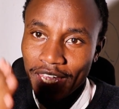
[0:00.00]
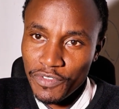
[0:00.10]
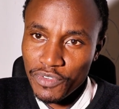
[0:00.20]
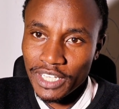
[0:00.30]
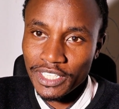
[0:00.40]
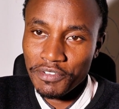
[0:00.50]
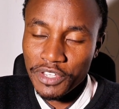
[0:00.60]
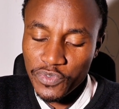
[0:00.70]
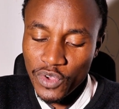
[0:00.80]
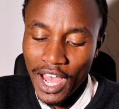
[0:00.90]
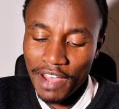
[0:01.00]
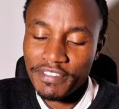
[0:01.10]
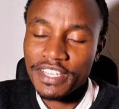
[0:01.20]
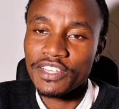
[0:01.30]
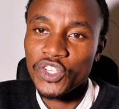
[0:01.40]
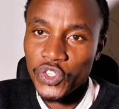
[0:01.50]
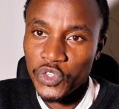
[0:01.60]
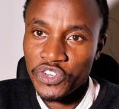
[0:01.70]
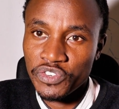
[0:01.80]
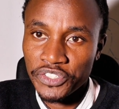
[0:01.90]
if you are having
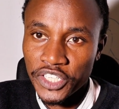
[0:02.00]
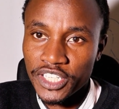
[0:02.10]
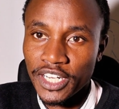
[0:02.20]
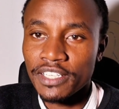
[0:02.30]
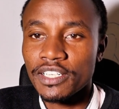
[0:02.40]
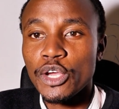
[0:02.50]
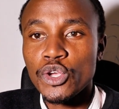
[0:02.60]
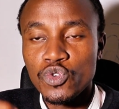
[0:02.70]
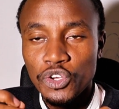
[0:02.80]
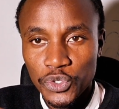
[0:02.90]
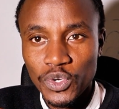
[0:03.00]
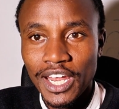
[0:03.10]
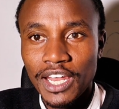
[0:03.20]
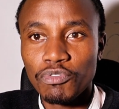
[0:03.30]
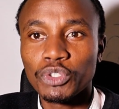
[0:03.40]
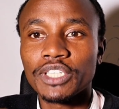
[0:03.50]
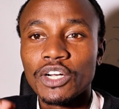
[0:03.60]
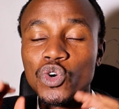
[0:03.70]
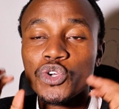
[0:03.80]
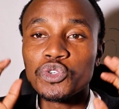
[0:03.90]
insulin resistant, your sugar levels
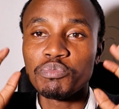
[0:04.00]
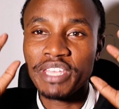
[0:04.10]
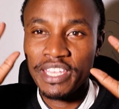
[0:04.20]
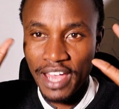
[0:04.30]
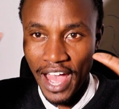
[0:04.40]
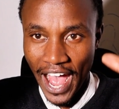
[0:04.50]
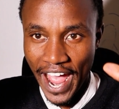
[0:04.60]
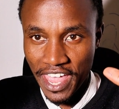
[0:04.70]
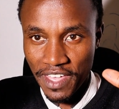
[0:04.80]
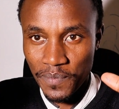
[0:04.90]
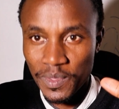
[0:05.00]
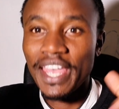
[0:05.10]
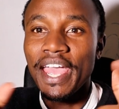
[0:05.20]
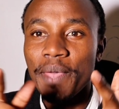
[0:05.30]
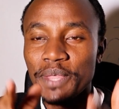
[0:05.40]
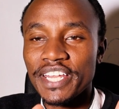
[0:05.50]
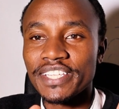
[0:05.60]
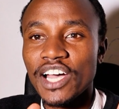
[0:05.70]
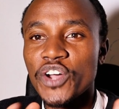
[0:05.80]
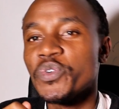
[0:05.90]
are going to be high, and that
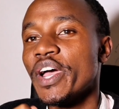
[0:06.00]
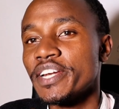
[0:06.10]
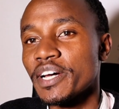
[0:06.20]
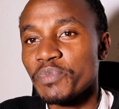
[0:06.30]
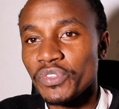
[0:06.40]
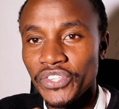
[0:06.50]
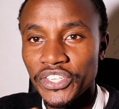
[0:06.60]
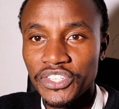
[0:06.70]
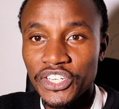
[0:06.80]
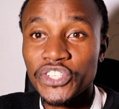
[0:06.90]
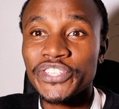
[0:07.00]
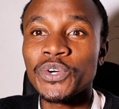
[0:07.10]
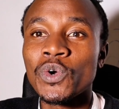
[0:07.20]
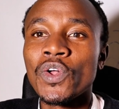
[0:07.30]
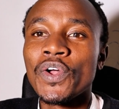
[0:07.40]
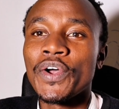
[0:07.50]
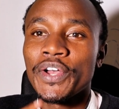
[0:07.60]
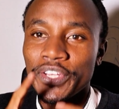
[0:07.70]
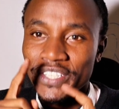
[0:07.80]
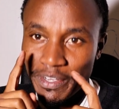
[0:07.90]
is how you end up with gestational
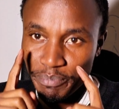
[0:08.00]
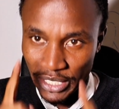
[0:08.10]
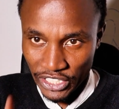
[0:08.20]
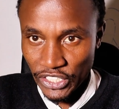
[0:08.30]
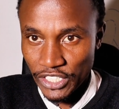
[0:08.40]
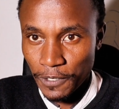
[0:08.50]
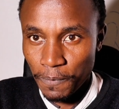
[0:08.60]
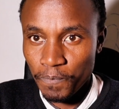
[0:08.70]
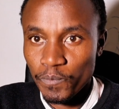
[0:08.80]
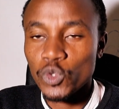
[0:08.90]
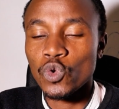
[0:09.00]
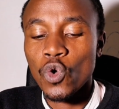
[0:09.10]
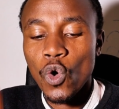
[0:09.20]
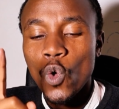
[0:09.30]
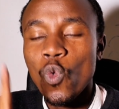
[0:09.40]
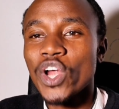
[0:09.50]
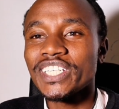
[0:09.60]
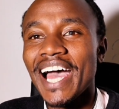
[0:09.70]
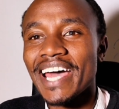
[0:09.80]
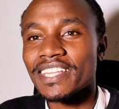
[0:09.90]
diabetes. So,
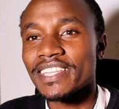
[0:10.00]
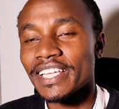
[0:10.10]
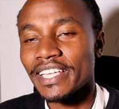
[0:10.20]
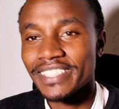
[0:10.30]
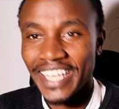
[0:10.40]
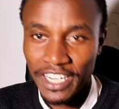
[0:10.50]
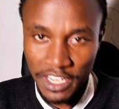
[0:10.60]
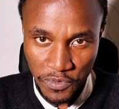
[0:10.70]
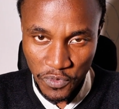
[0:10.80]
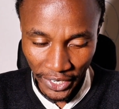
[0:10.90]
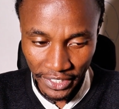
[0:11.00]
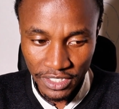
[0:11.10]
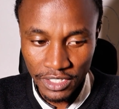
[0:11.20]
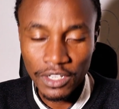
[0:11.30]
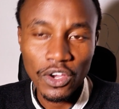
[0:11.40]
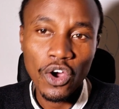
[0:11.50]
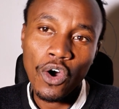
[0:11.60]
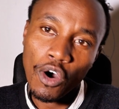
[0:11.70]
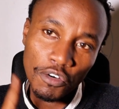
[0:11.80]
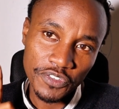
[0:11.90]
what are the side effects
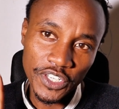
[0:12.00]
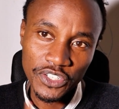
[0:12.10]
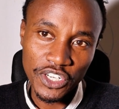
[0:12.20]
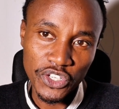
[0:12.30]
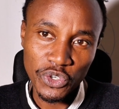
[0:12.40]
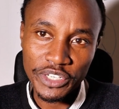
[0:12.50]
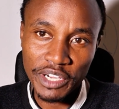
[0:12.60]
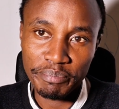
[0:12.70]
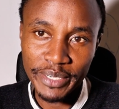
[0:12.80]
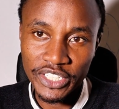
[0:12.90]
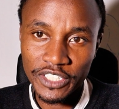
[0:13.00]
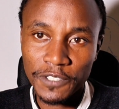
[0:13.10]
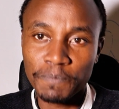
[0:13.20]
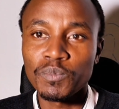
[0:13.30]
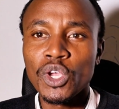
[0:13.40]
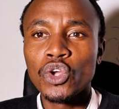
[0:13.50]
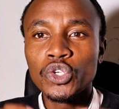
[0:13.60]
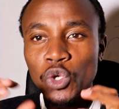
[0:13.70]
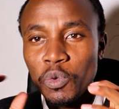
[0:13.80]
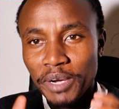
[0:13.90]
of gestational diabetes?
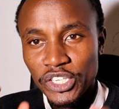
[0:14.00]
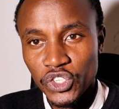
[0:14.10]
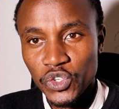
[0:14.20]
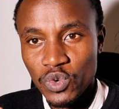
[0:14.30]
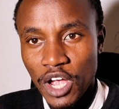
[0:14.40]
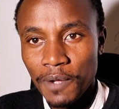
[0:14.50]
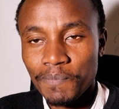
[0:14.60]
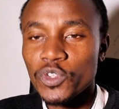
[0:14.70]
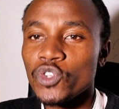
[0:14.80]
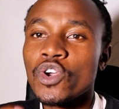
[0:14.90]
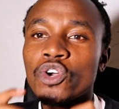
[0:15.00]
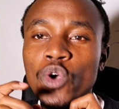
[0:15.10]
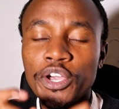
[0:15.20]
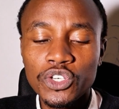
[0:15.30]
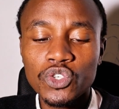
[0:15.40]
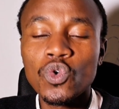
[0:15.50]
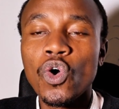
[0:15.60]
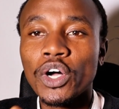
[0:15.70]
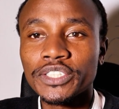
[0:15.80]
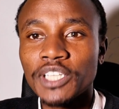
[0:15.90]
Too much sugar, you're going to
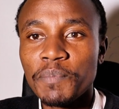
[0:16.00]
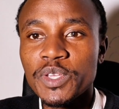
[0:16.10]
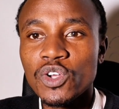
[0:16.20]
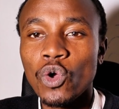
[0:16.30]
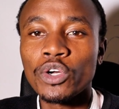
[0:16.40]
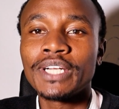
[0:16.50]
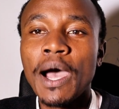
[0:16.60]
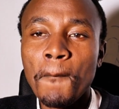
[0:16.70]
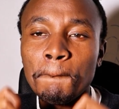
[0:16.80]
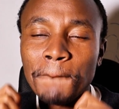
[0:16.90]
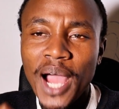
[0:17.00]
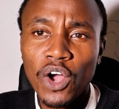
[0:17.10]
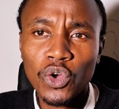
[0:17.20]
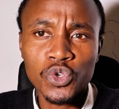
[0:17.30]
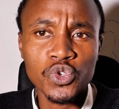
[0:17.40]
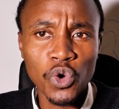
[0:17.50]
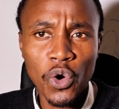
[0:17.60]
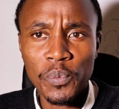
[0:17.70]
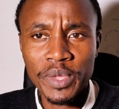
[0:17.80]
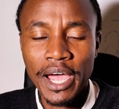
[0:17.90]
cause something called
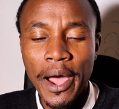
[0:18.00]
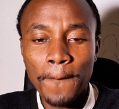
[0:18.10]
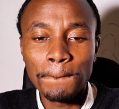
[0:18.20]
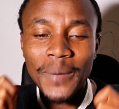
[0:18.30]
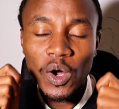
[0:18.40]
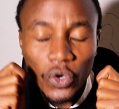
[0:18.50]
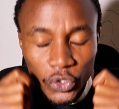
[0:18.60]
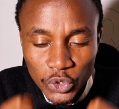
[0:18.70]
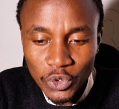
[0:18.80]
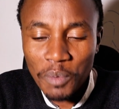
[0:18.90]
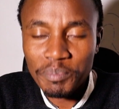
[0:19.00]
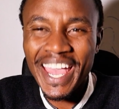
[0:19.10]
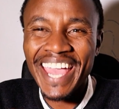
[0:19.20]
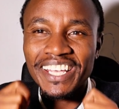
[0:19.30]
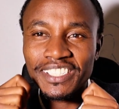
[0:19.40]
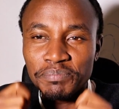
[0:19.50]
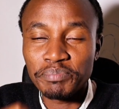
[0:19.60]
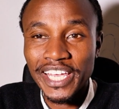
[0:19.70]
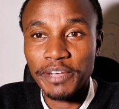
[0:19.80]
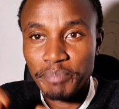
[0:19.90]
macrosomia. Macrosomia is
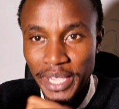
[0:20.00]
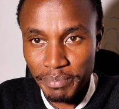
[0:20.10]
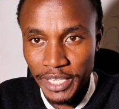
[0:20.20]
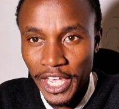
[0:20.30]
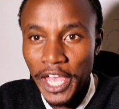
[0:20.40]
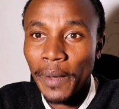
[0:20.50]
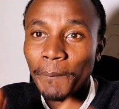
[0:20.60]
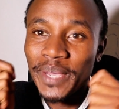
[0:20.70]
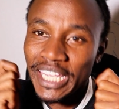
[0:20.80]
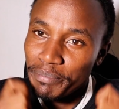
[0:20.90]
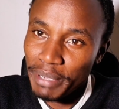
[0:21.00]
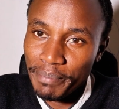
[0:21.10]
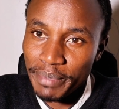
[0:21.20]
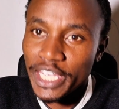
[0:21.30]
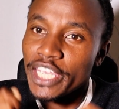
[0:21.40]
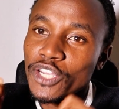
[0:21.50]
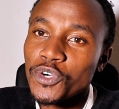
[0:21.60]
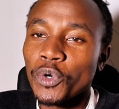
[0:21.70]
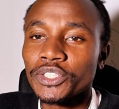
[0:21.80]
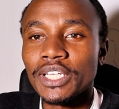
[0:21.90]
big baby. Big baby
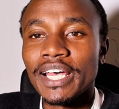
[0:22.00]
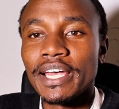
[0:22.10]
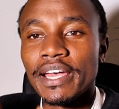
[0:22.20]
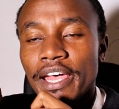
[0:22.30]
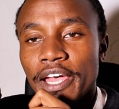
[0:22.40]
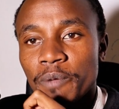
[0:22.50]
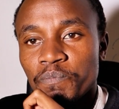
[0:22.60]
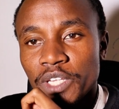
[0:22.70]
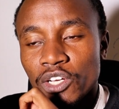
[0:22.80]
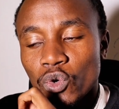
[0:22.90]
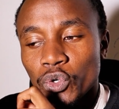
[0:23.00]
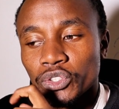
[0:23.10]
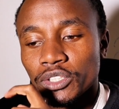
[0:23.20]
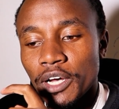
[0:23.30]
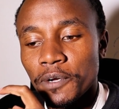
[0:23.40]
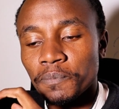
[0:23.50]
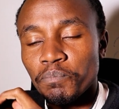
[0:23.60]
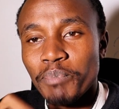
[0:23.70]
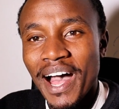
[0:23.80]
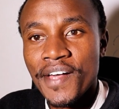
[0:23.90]
equals
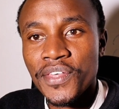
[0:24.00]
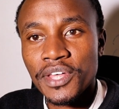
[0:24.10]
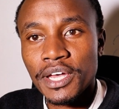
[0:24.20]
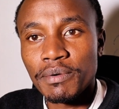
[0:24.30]
birth